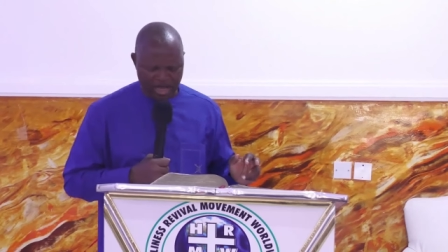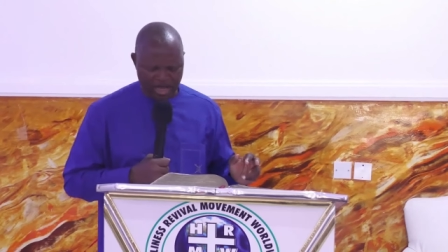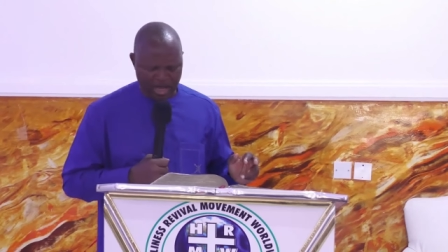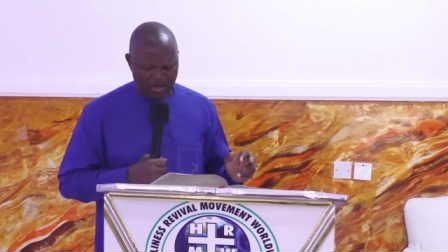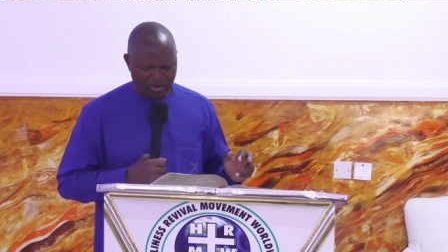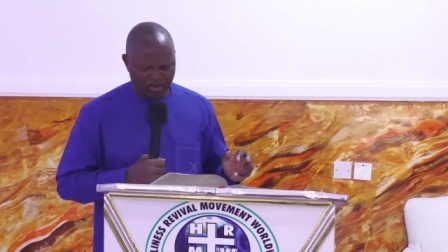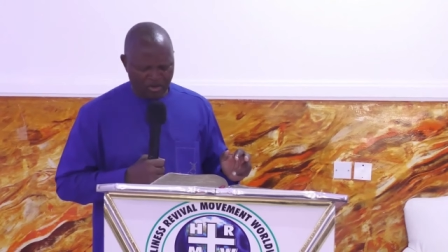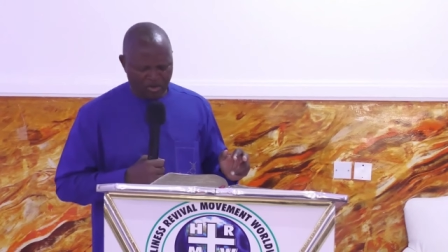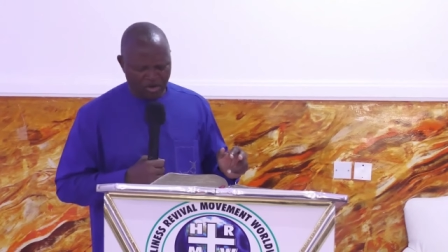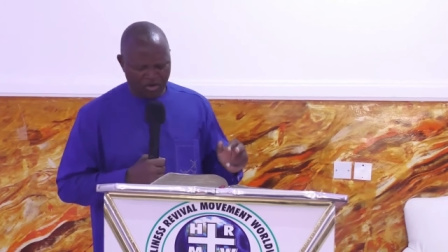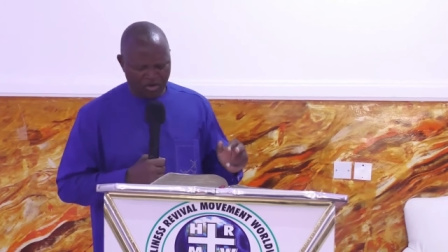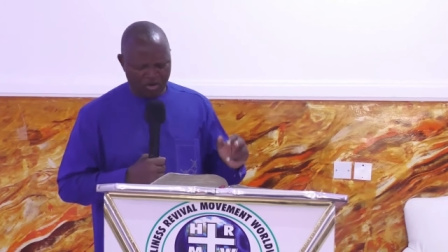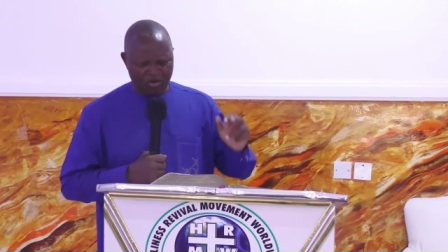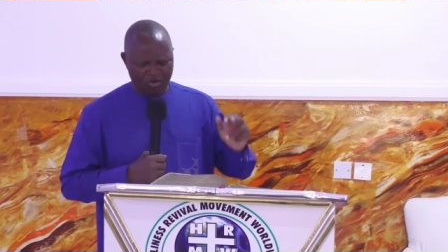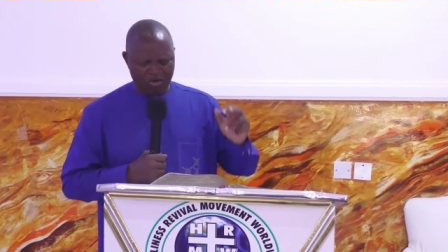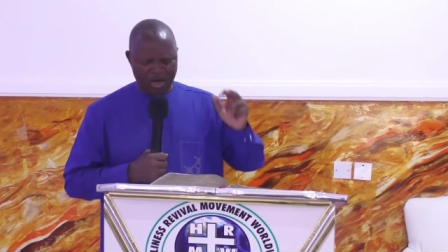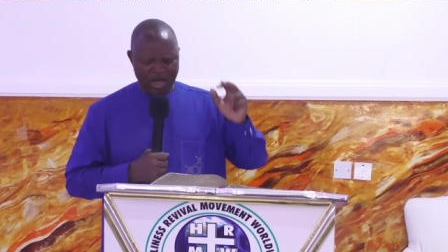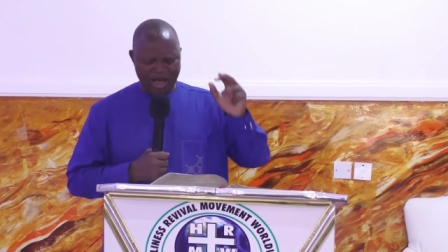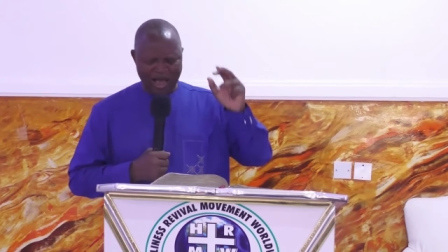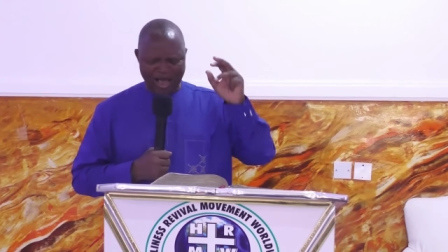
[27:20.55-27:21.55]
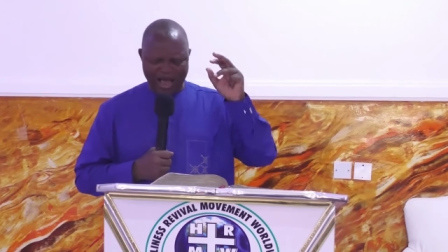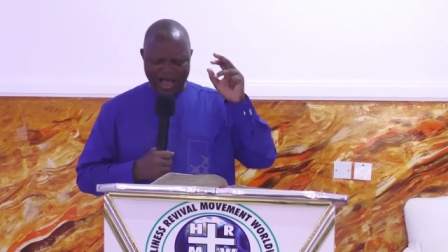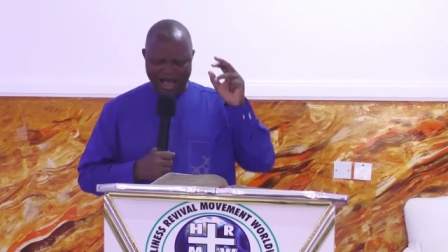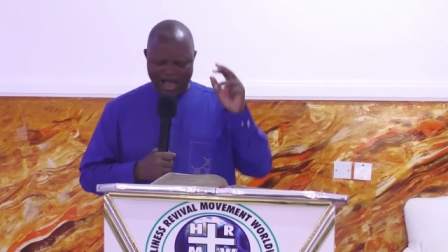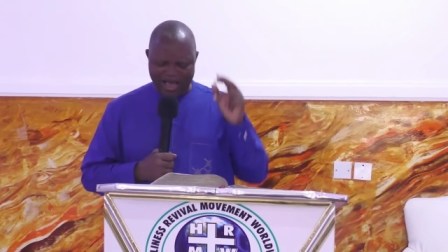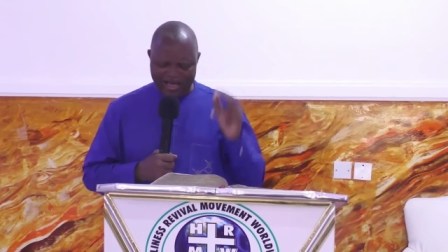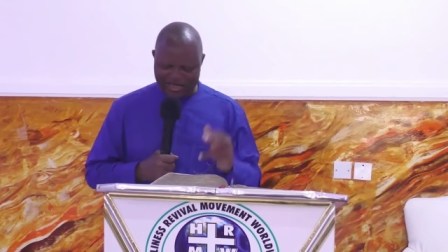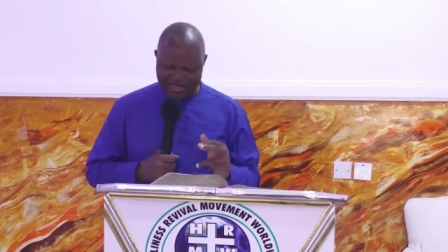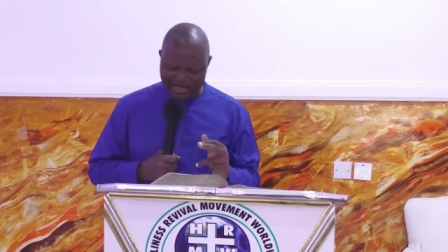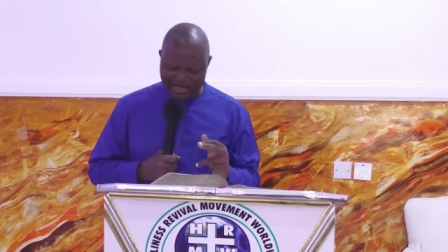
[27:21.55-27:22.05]
nor
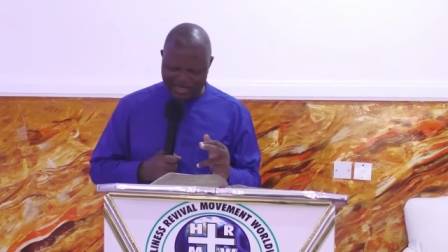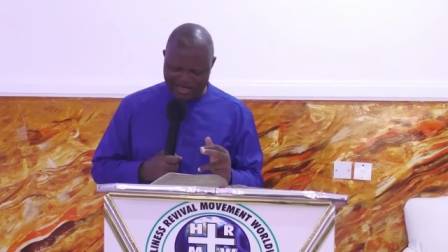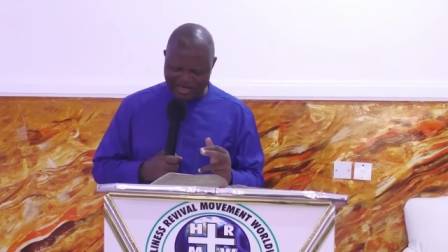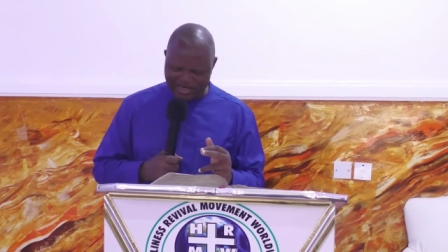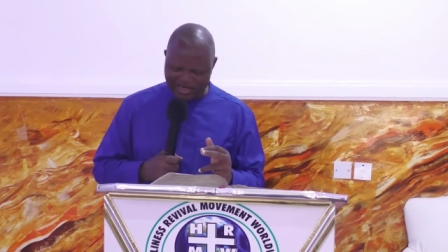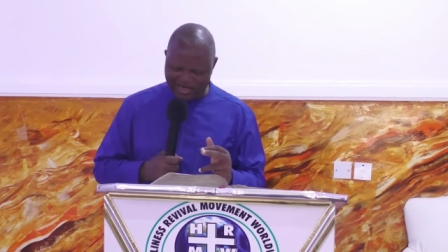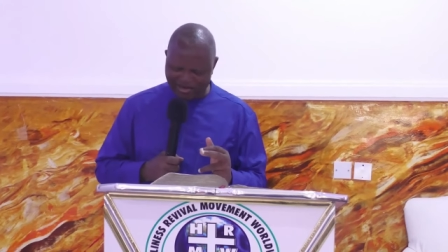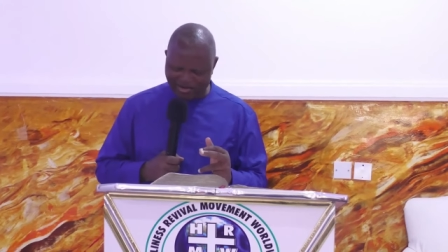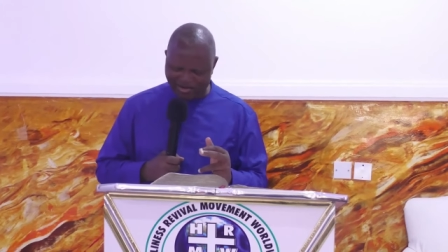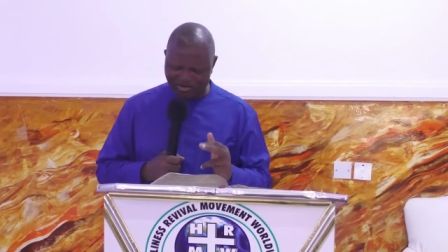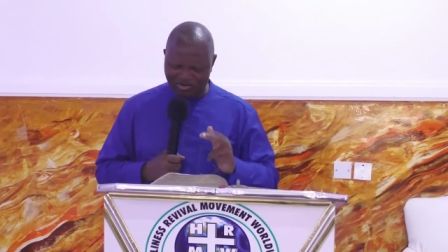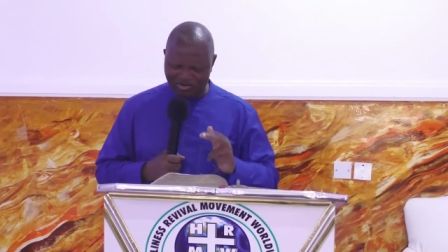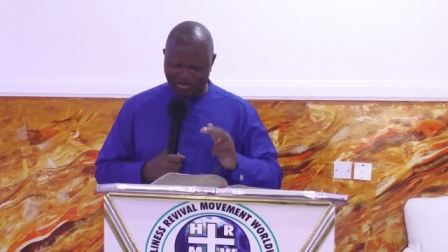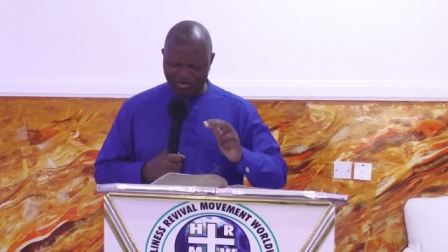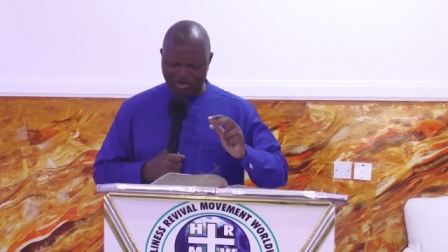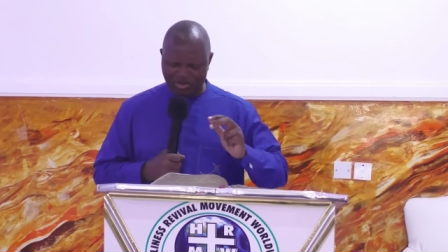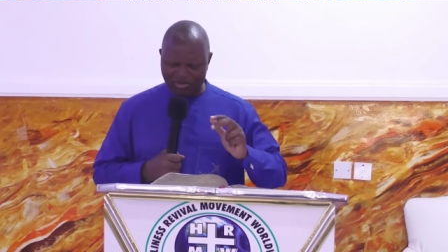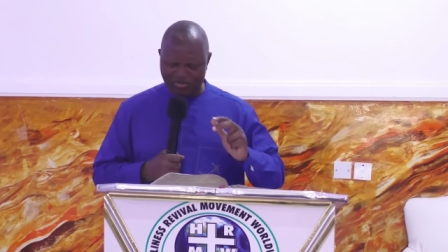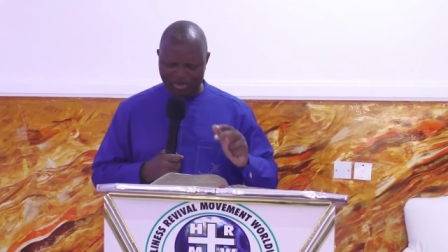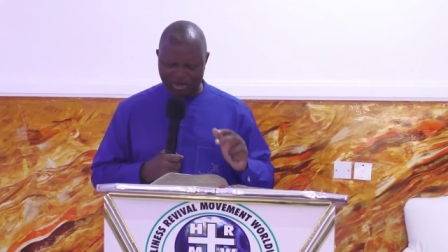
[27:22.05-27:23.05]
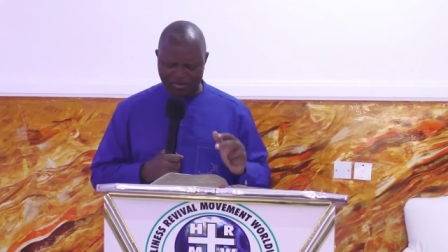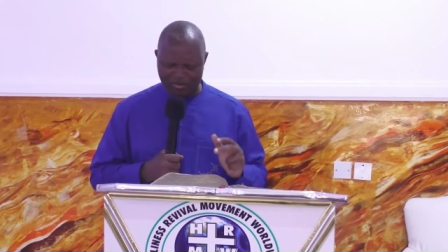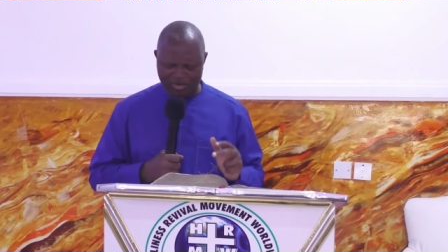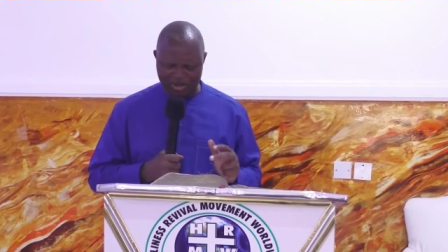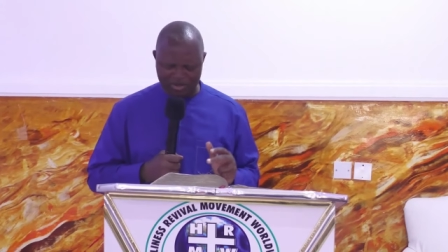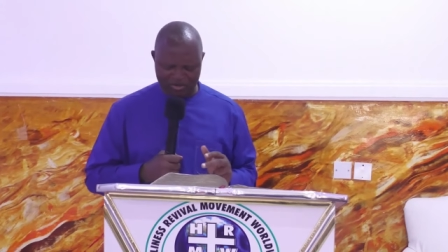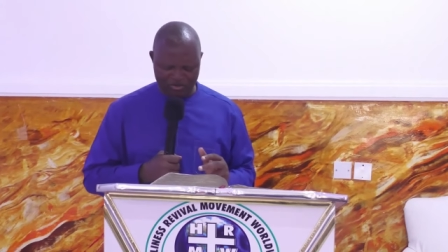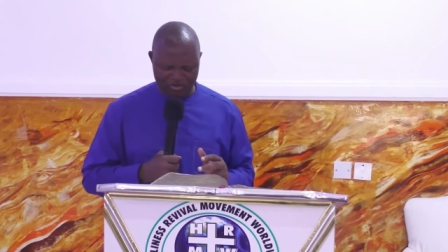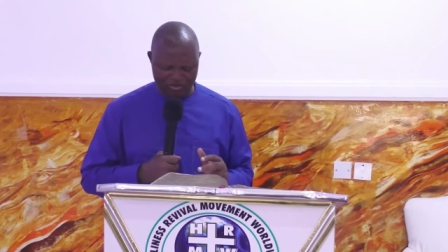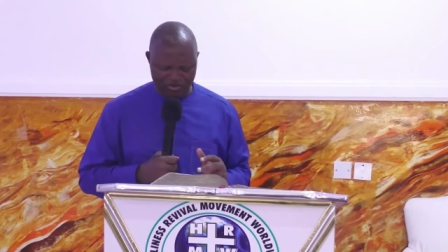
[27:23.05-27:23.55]
hearken unto him, number
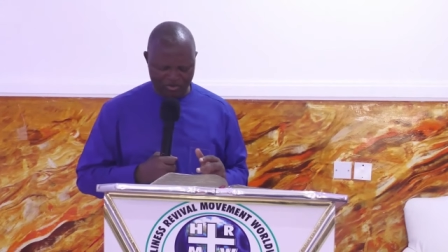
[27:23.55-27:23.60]
two.